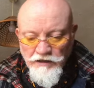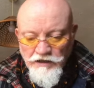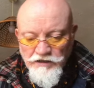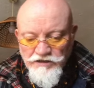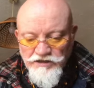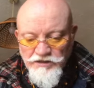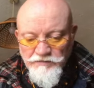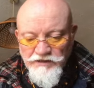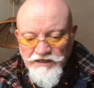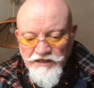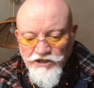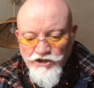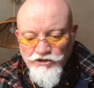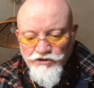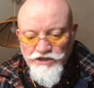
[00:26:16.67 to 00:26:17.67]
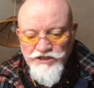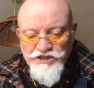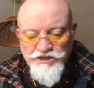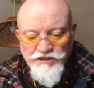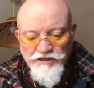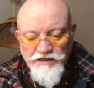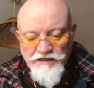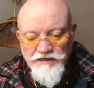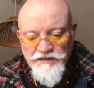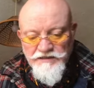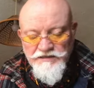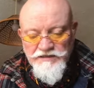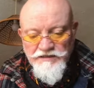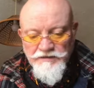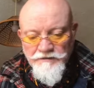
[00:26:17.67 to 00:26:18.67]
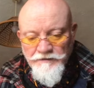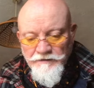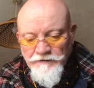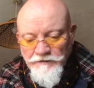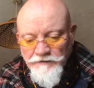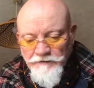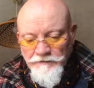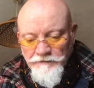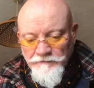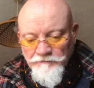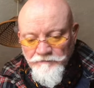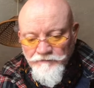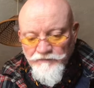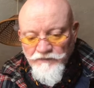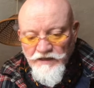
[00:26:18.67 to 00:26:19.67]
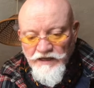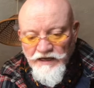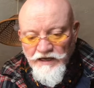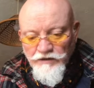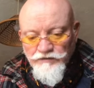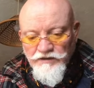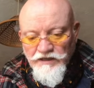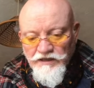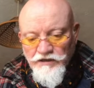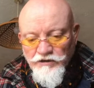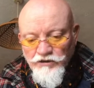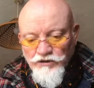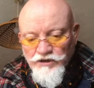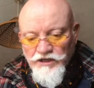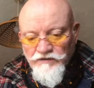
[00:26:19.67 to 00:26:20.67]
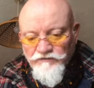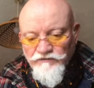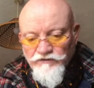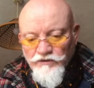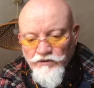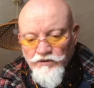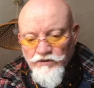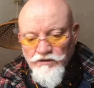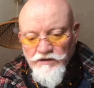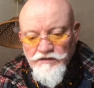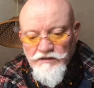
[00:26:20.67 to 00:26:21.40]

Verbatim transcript: some kind of creature that is out there looking for